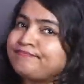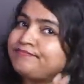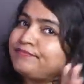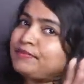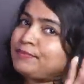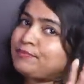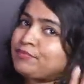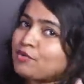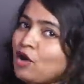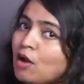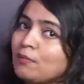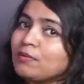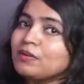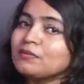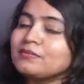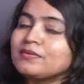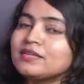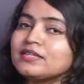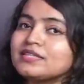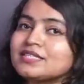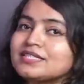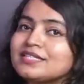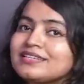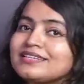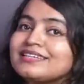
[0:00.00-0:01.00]
The problem
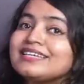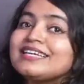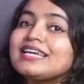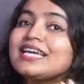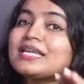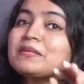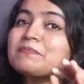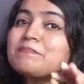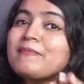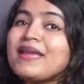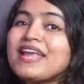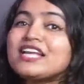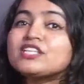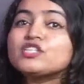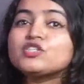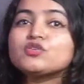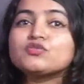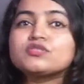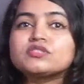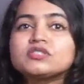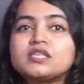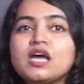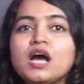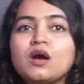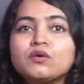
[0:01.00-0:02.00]
is it makes you
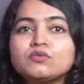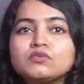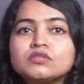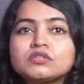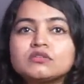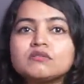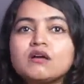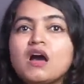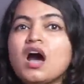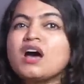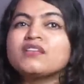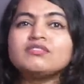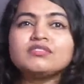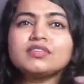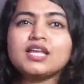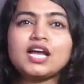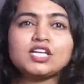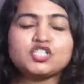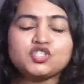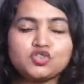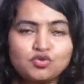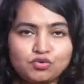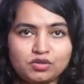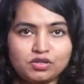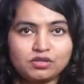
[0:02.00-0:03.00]
sound
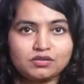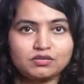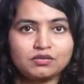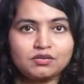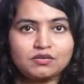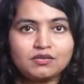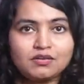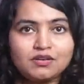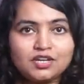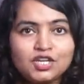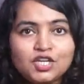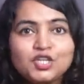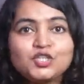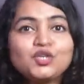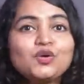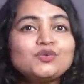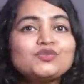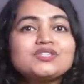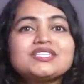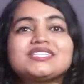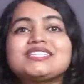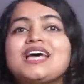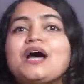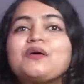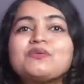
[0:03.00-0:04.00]
unnatural. You
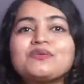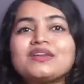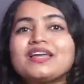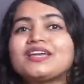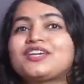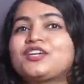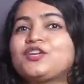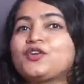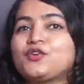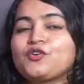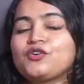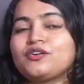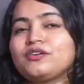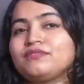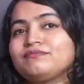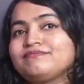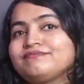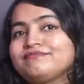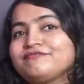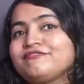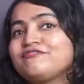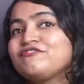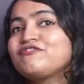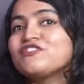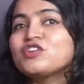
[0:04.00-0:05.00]
don't sound like you're
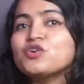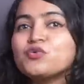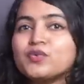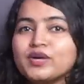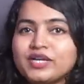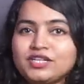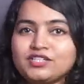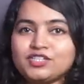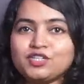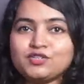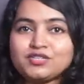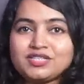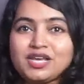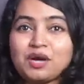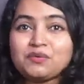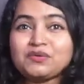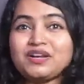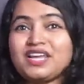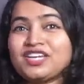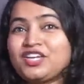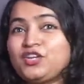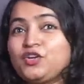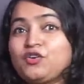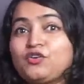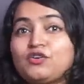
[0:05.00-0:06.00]
fluent, you sound
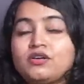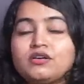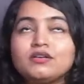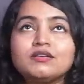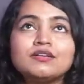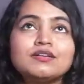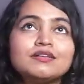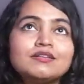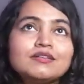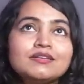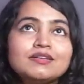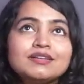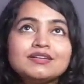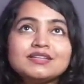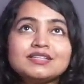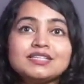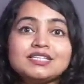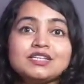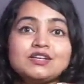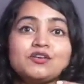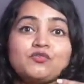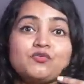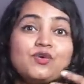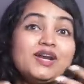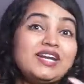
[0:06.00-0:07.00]
like you're
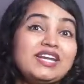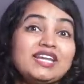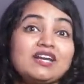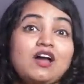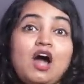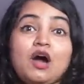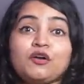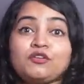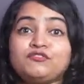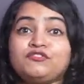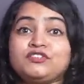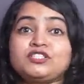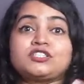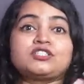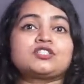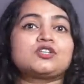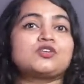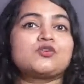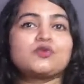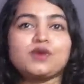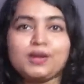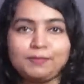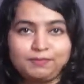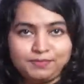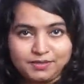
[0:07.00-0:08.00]
reading out of a
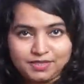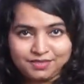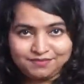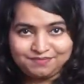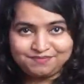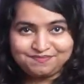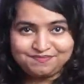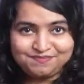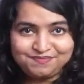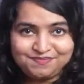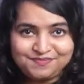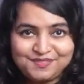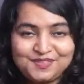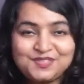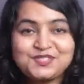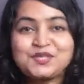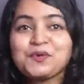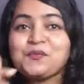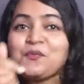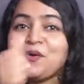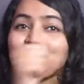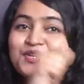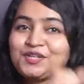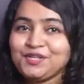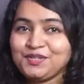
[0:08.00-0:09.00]
script. So,
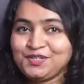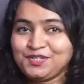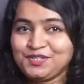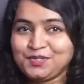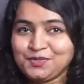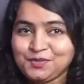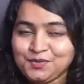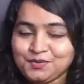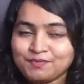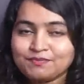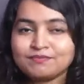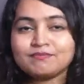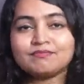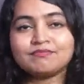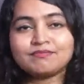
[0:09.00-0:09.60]
what do you do?